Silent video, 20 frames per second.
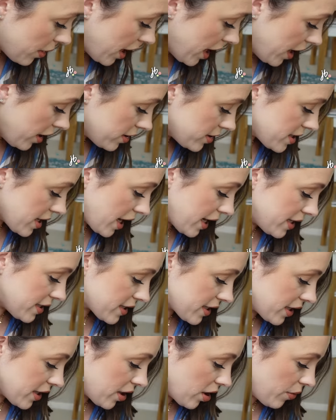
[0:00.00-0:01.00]
a hair tie
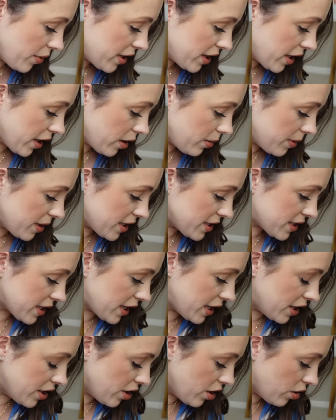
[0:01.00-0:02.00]
is gonna go in there because
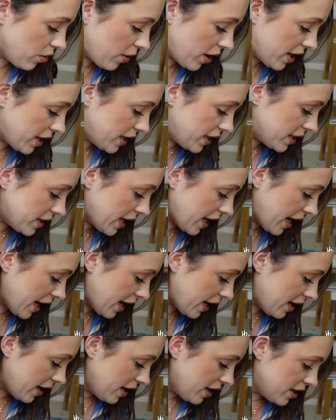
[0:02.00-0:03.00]
I know I need
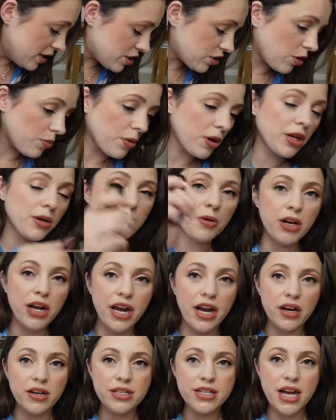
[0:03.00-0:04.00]
that. So I'll probably put a
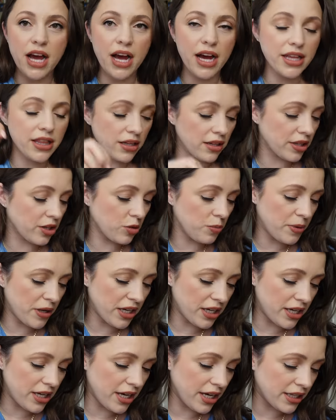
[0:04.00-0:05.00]
hair tie, the little
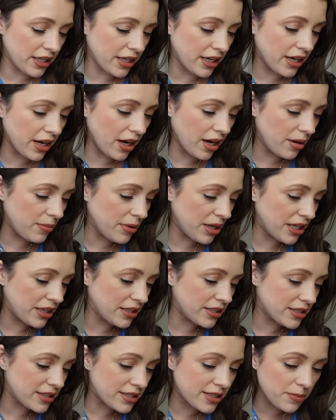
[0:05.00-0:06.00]
piggy, and the gum in
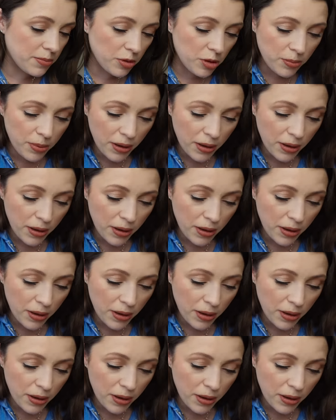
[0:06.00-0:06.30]
the zipper